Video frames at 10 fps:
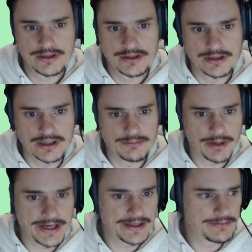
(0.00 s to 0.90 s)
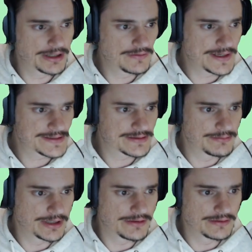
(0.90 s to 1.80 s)
Pygame, unlike
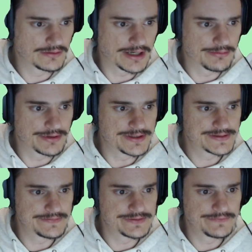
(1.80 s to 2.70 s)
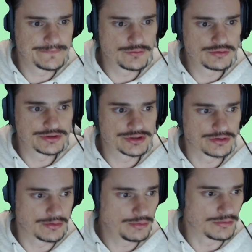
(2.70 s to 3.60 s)
some other libraries, gives you full control.
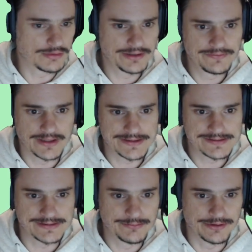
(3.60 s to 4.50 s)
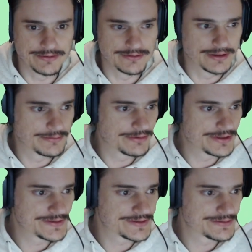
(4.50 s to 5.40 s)
Oh, unlike some other
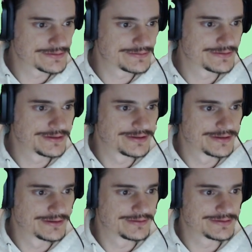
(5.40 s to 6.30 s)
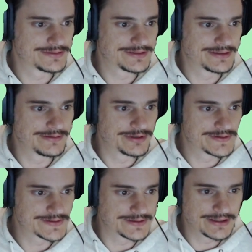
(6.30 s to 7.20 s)
libraries, getting a bit
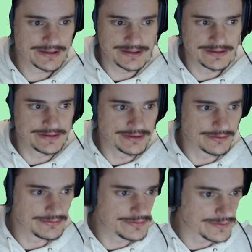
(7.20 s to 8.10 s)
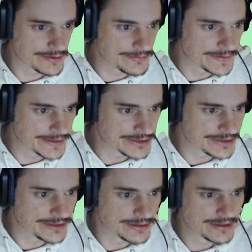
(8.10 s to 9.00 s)
snarky in the old
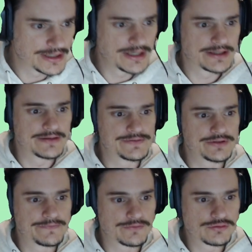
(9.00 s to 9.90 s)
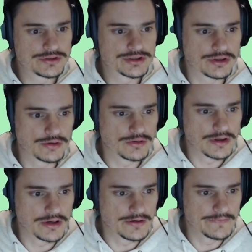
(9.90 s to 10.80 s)
documentation here, gives you full control
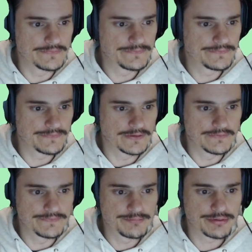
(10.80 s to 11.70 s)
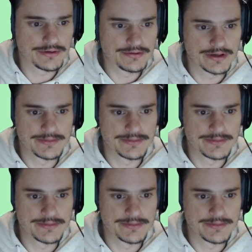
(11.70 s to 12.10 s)
of program